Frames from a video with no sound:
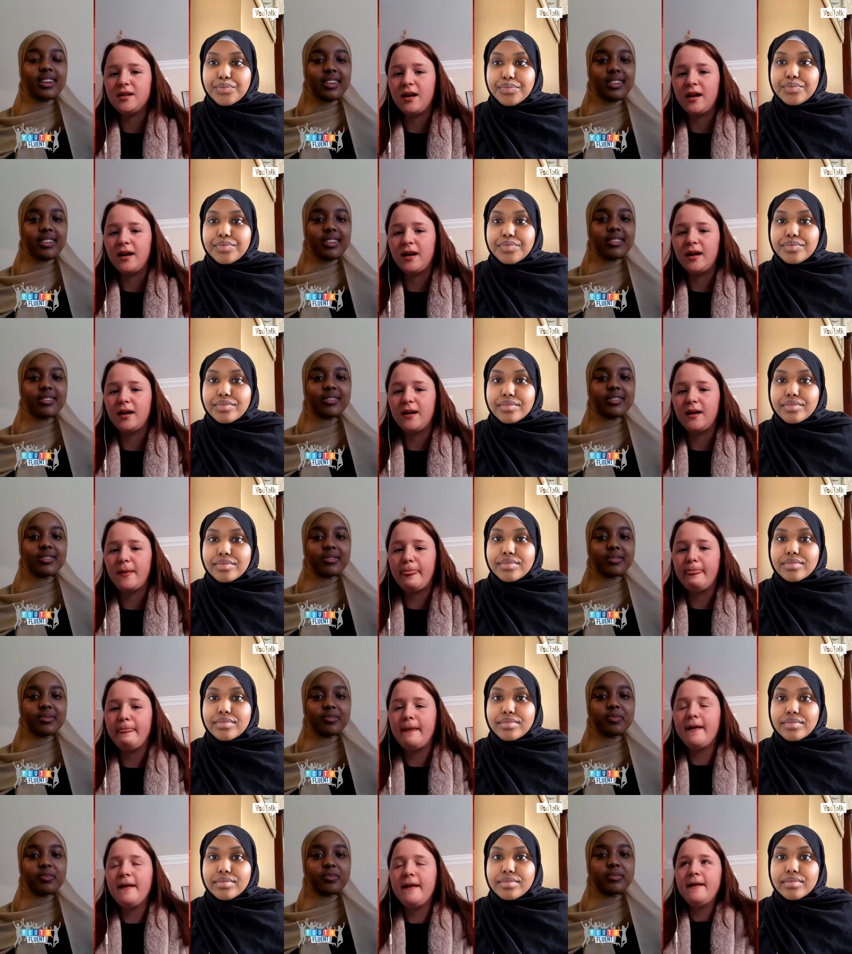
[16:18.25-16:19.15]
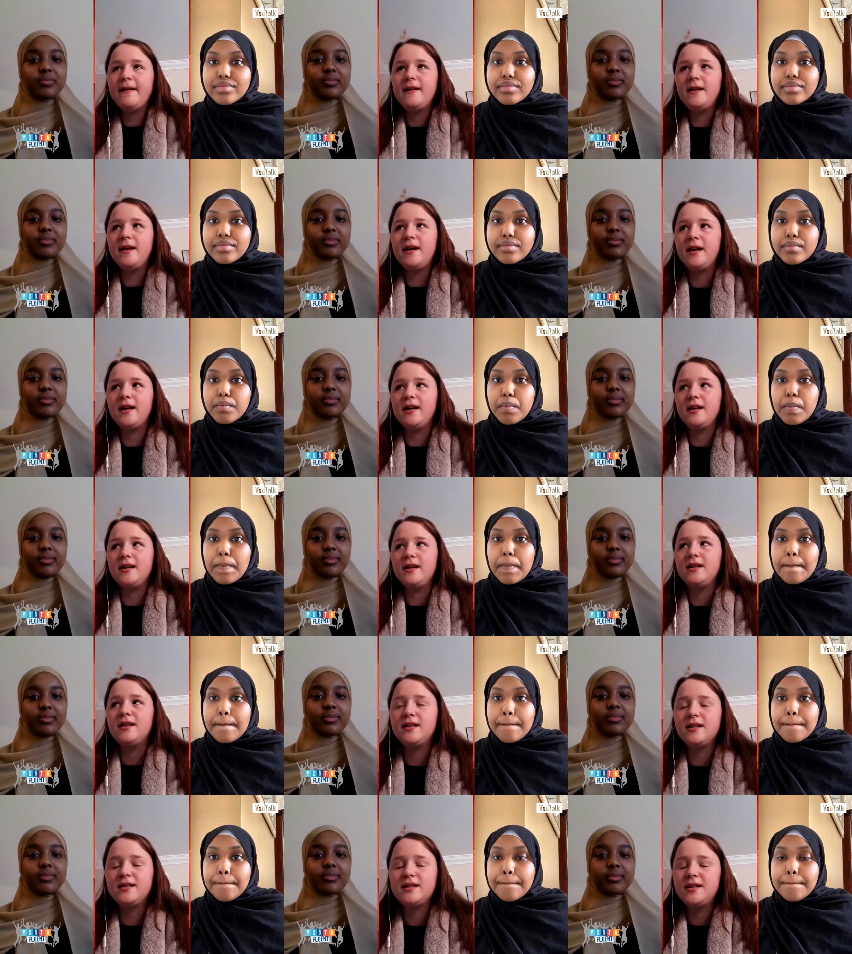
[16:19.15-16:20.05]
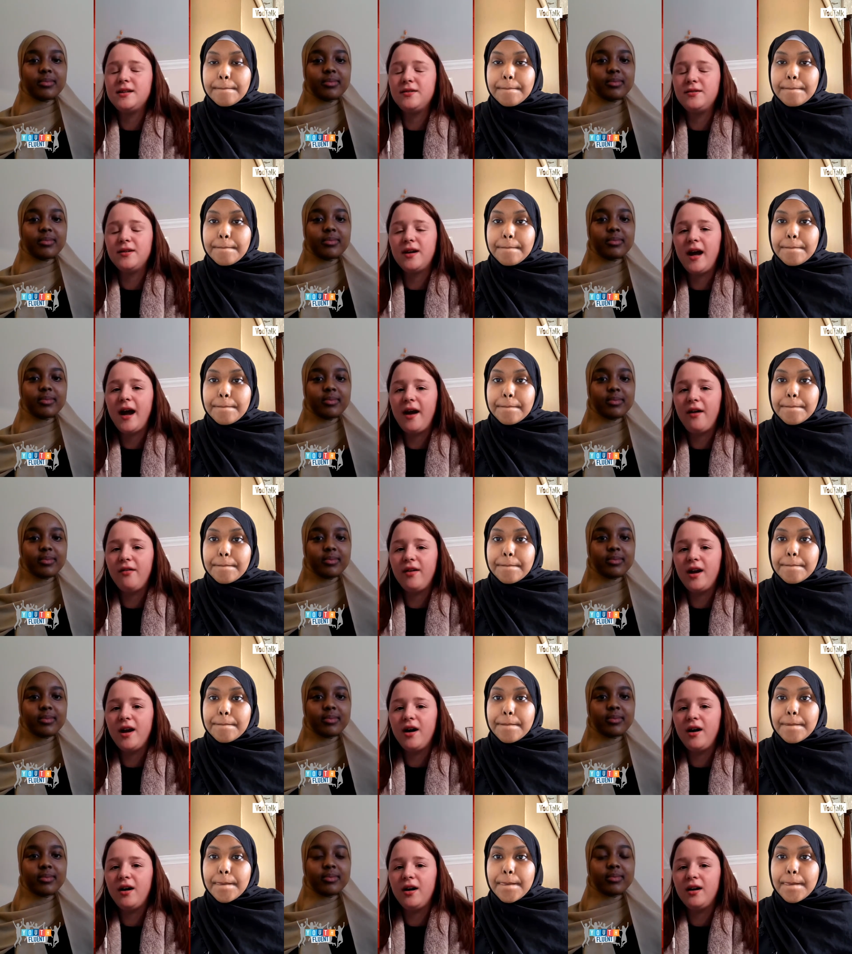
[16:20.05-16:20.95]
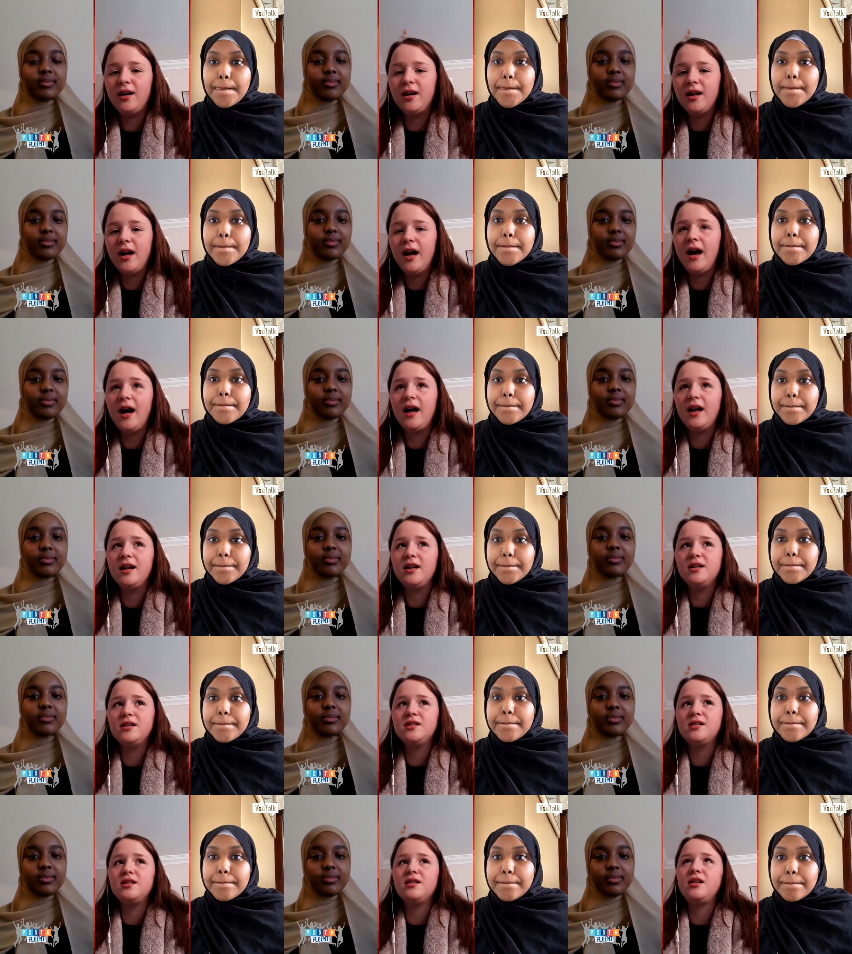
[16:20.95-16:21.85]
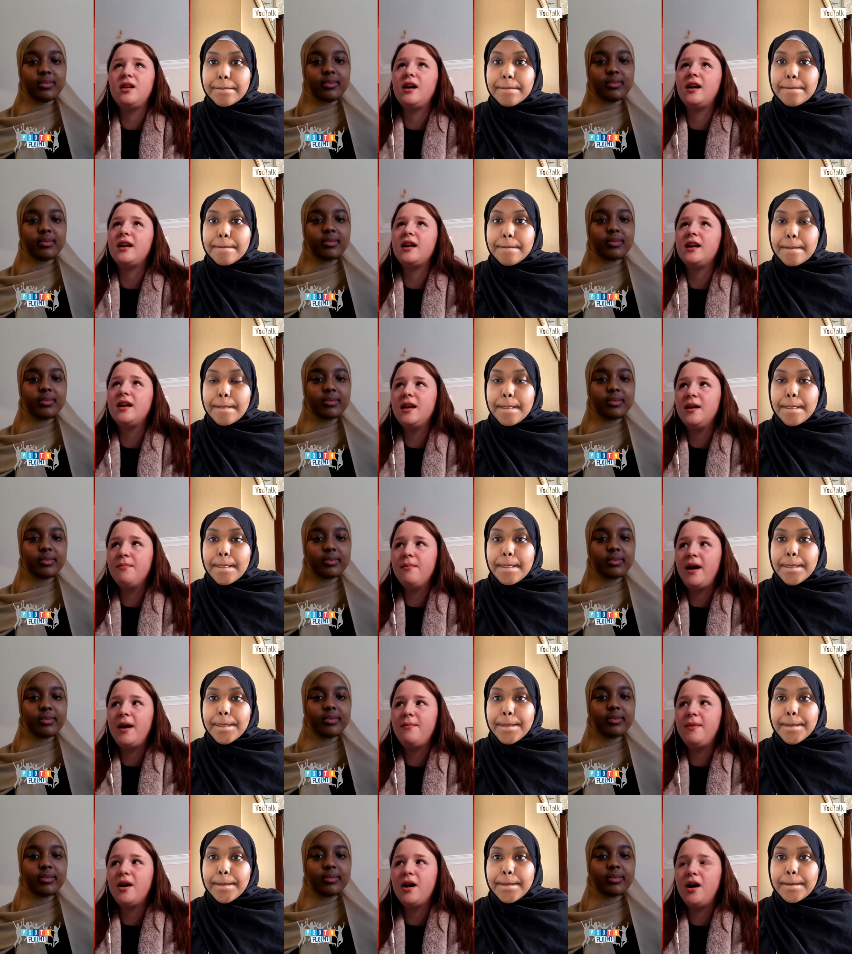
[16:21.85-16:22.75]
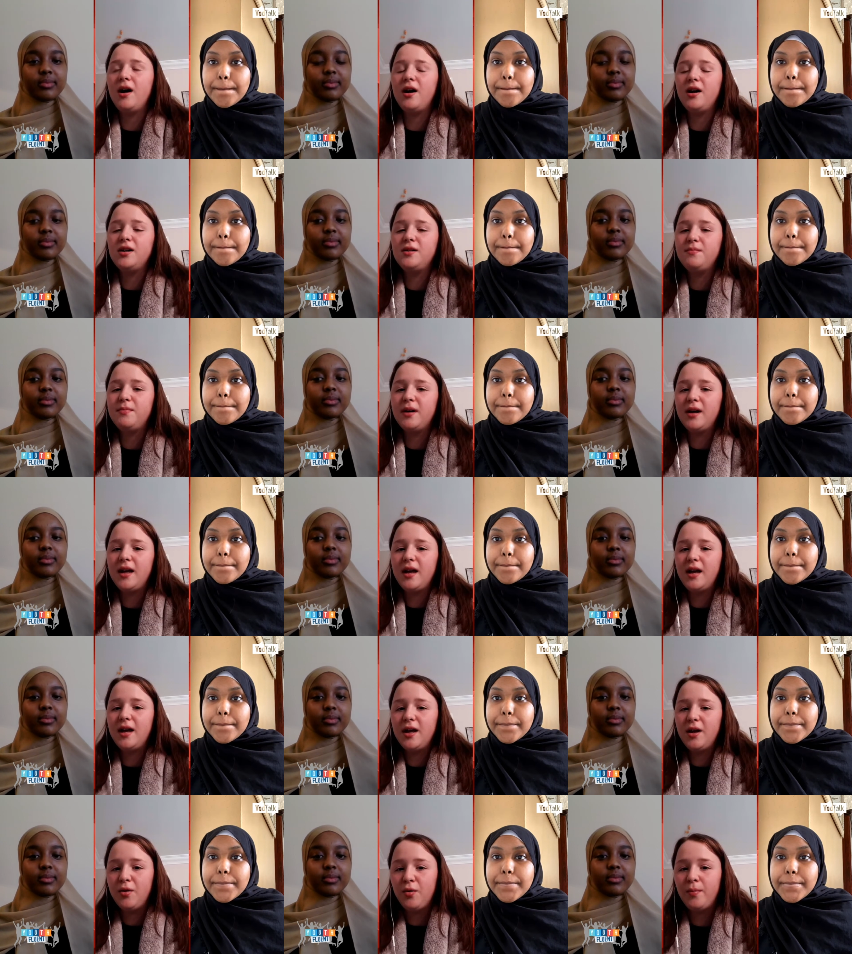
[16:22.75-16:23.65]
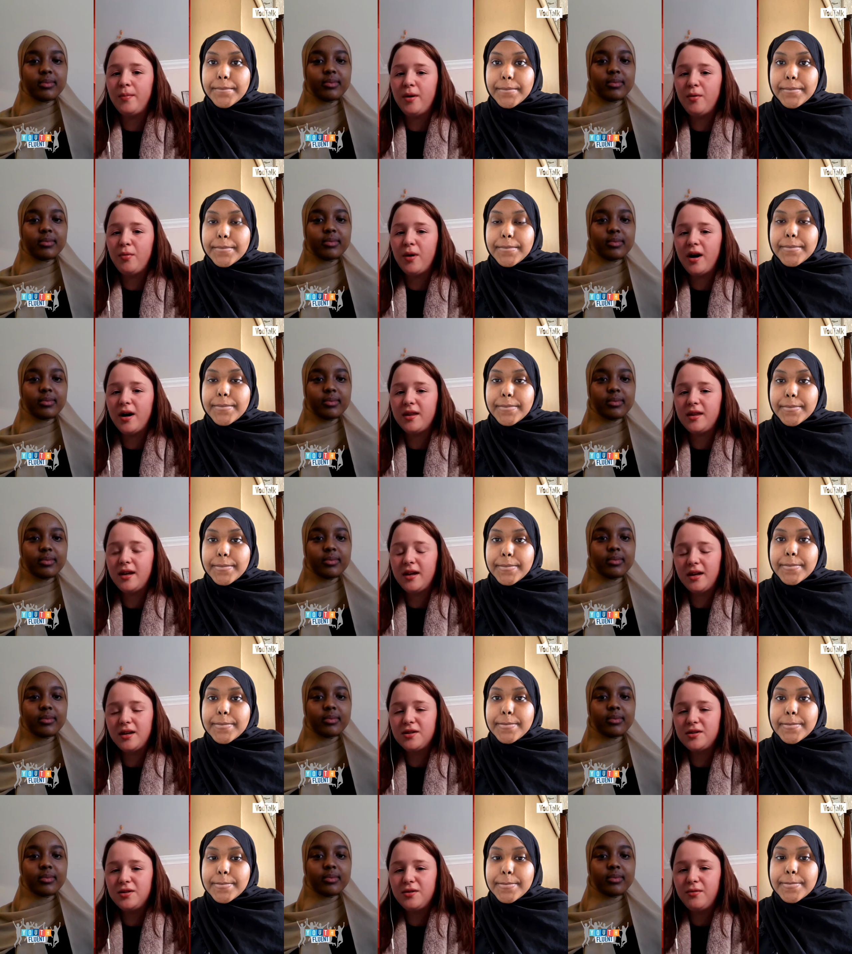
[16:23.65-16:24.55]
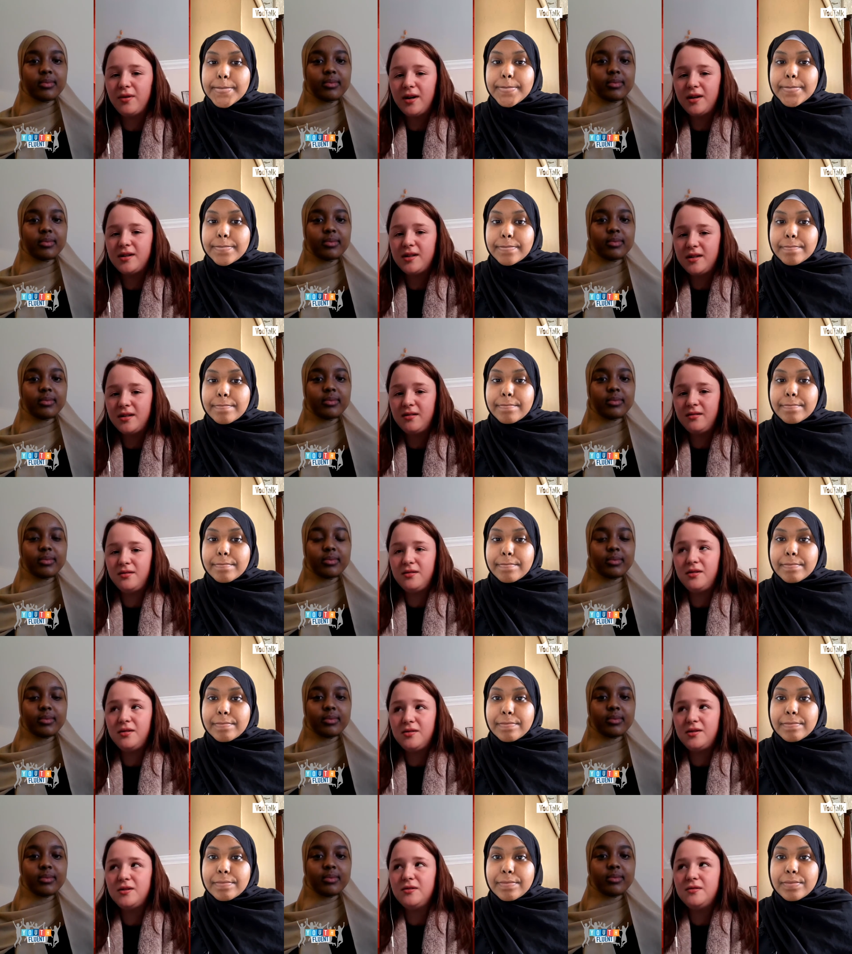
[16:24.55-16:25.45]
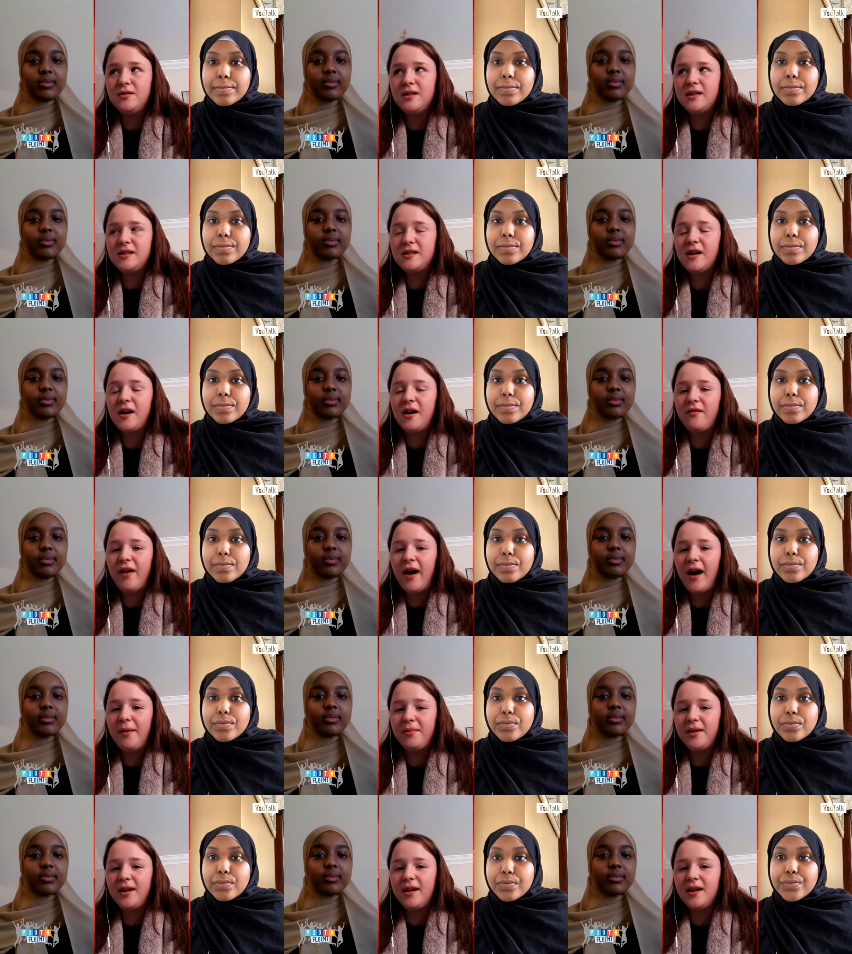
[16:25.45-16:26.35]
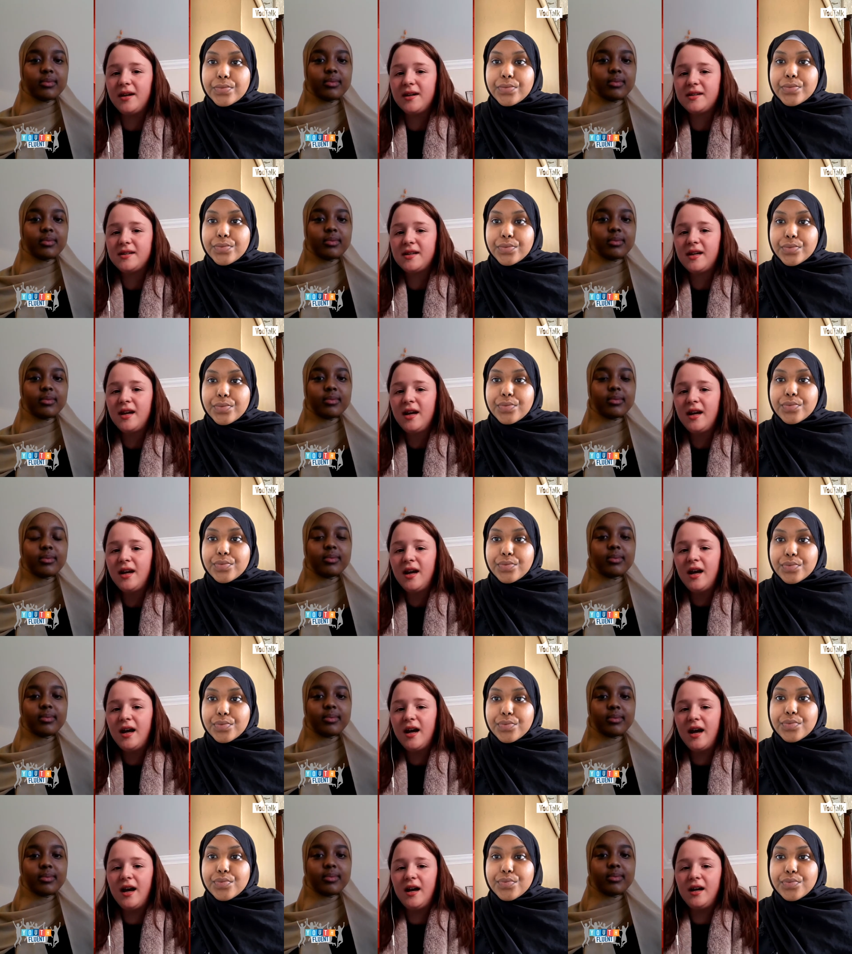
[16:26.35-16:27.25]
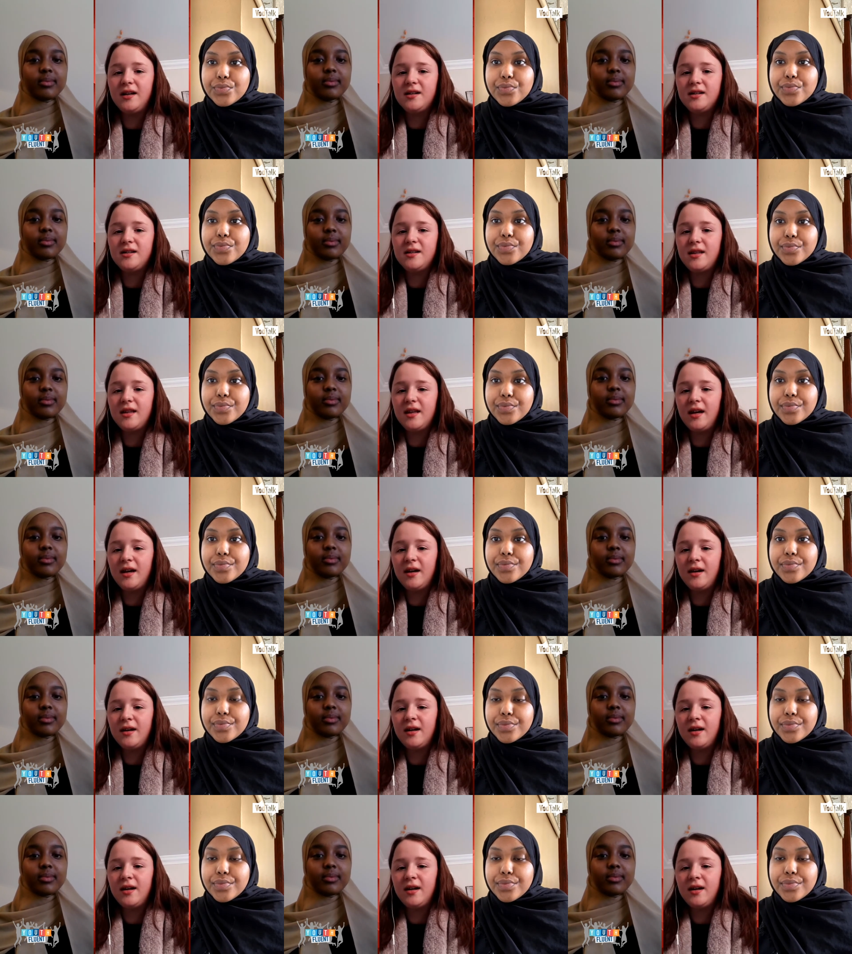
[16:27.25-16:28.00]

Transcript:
Speaker 1: like you can still carry on and like it may be hard but it will be worth it because you are you do deserve happiness, yeah. and that